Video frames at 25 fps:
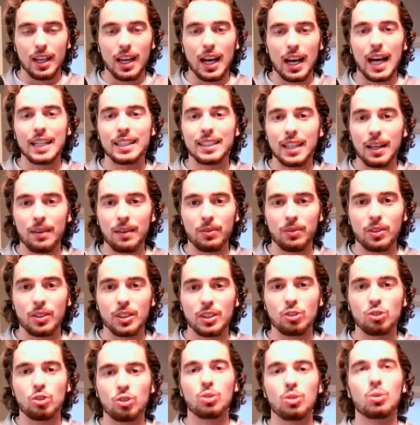I
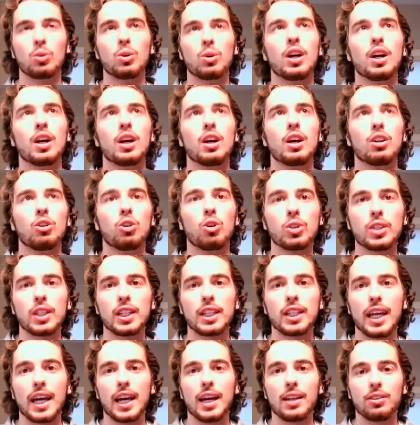definitely do.
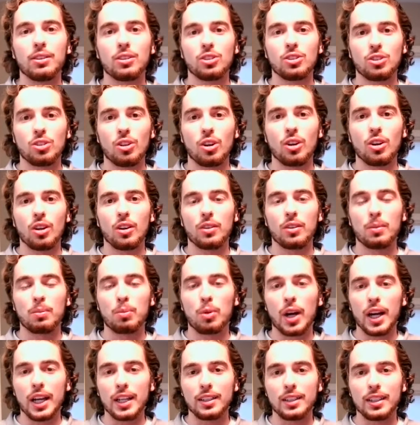Looking at the start of the
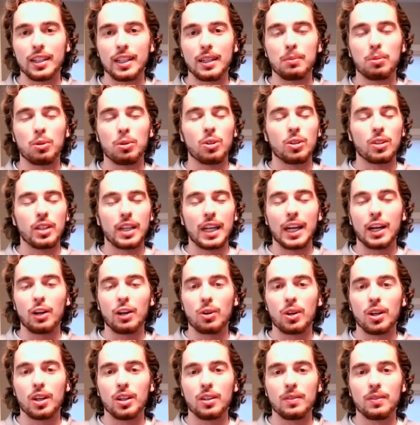Brian Daboll
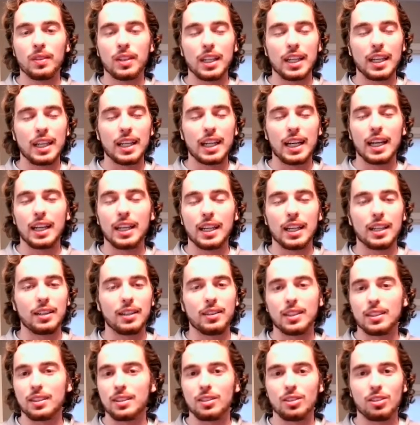era, I, I
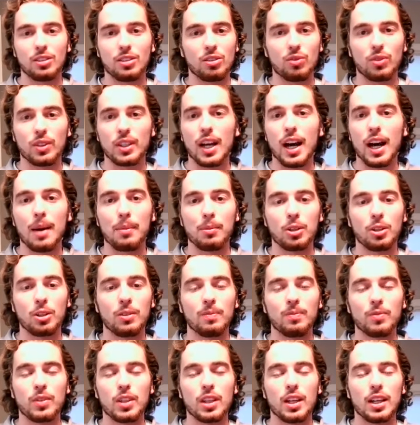think this is
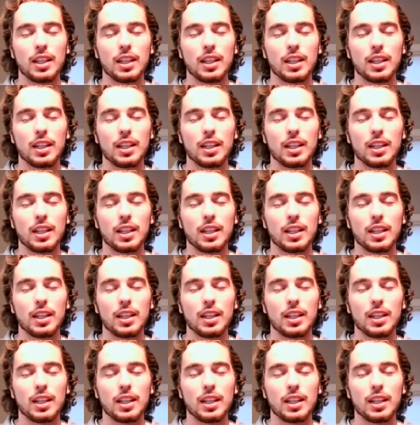phenomenal.